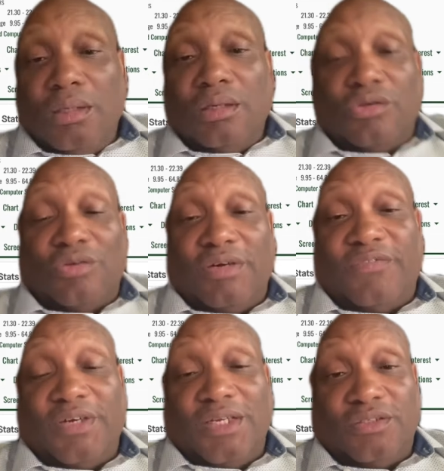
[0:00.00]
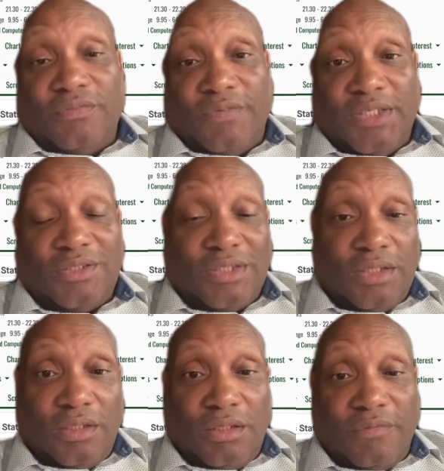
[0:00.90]
This is not financial advice, not
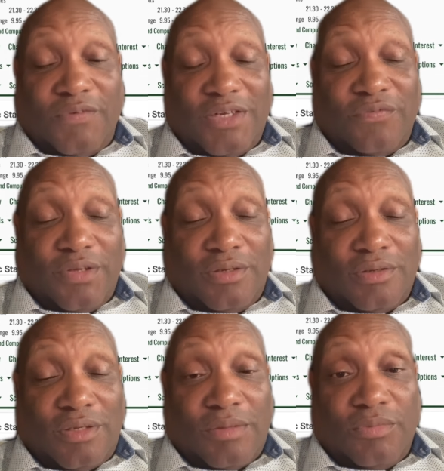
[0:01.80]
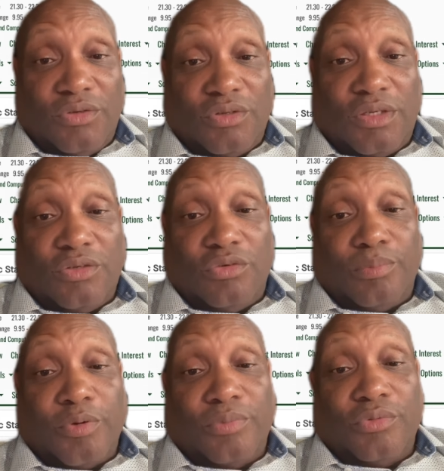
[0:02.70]
legal advice, for entertainment, educational
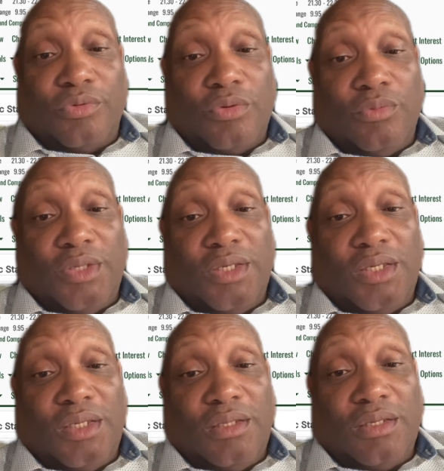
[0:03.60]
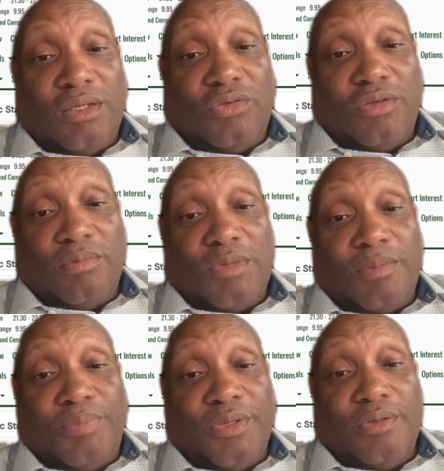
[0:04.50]
purposes only, and anything I say is my
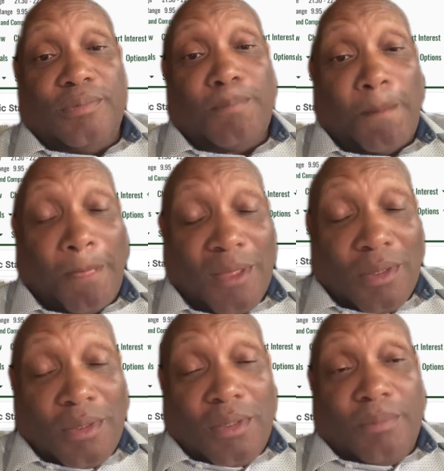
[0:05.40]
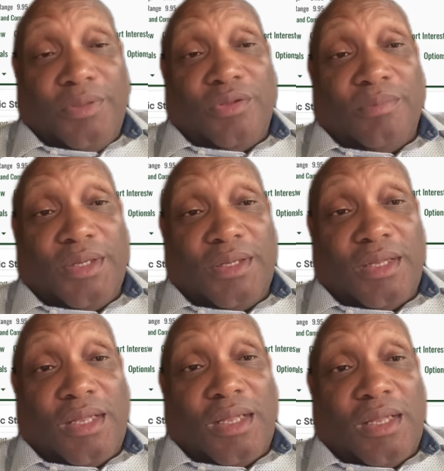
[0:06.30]
opinion. Please don't make
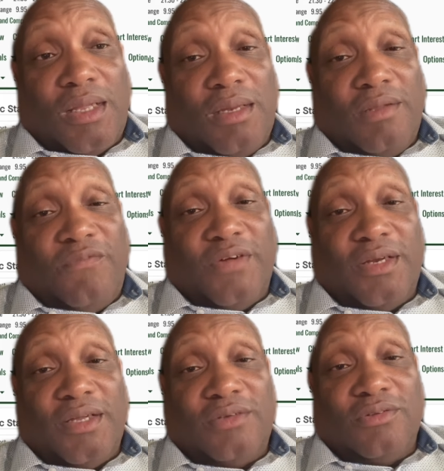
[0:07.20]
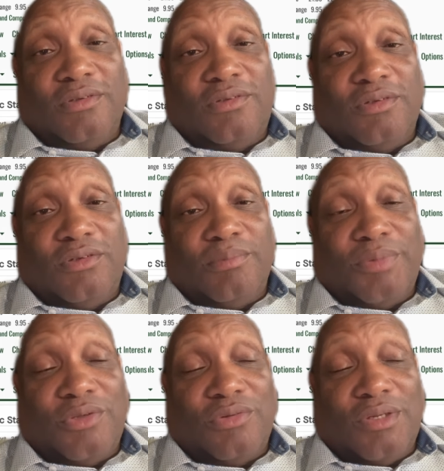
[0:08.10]
any financial decision
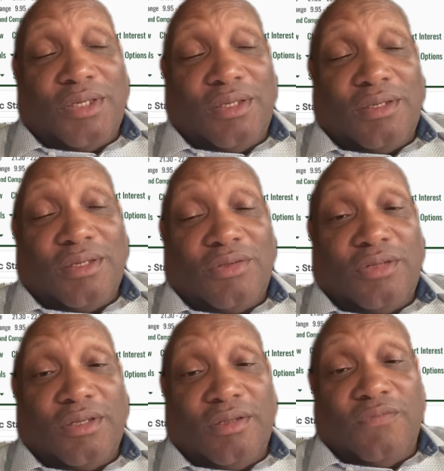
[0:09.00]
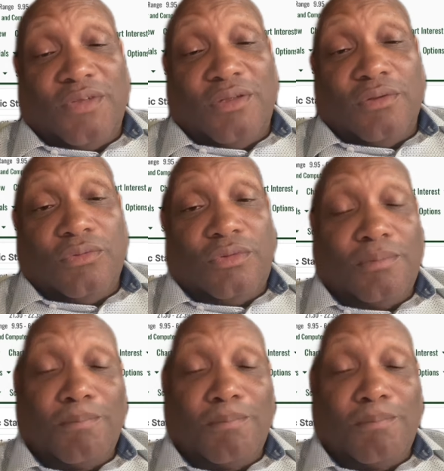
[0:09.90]
based on anything I say in these videos.